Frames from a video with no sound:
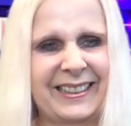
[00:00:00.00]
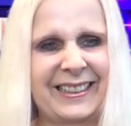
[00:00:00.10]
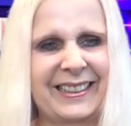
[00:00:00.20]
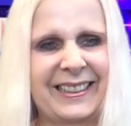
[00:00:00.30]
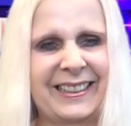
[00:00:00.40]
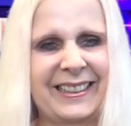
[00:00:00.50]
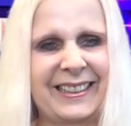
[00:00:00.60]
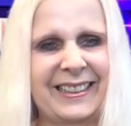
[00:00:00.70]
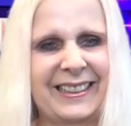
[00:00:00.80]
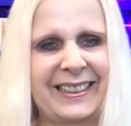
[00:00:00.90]

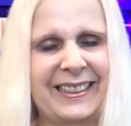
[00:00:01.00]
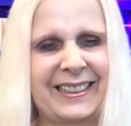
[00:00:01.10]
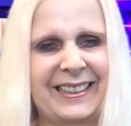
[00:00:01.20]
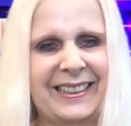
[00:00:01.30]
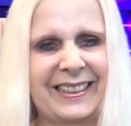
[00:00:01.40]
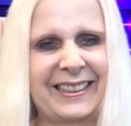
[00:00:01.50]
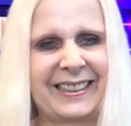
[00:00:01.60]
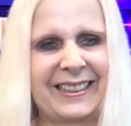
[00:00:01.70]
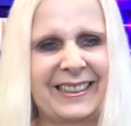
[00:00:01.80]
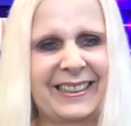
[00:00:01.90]

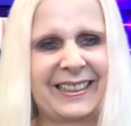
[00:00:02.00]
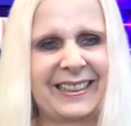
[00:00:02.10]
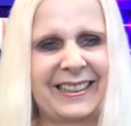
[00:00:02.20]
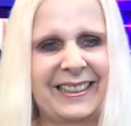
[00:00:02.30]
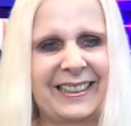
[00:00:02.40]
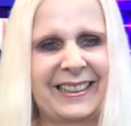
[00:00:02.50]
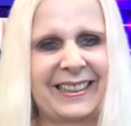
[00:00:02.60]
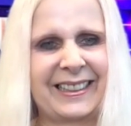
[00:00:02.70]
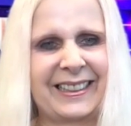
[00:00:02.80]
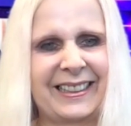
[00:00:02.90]

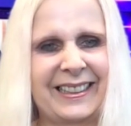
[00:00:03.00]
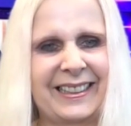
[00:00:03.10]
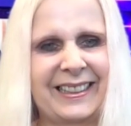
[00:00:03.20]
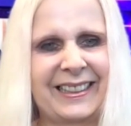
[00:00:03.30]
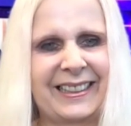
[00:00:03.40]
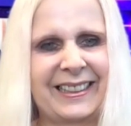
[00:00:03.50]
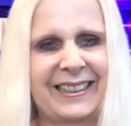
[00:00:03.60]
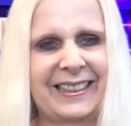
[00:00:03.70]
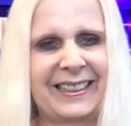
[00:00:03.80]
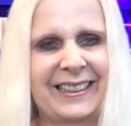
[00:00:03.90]

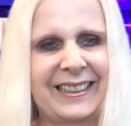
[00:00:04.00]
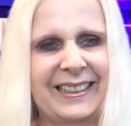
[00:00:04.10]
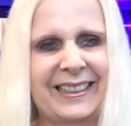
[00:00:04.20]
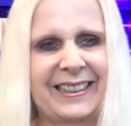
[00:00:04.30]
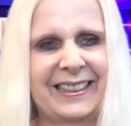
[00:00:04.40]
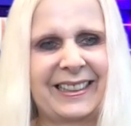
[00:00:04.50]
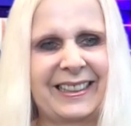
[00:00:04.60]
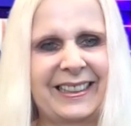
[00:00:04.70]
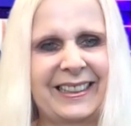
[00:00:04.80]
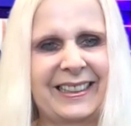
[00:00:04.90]

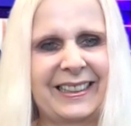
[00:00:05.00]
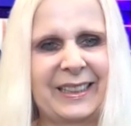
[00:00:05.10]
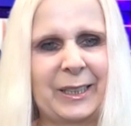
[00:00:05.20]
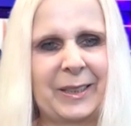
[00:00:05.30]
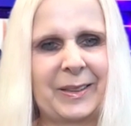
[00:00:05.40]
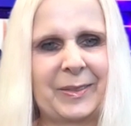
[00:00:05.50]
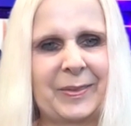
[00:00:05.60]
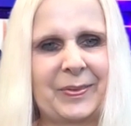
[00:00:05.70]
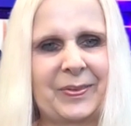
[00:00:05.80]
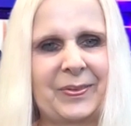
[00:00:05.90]

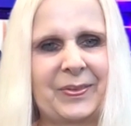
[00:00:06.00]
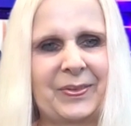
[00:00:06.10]
This person isn't speaking.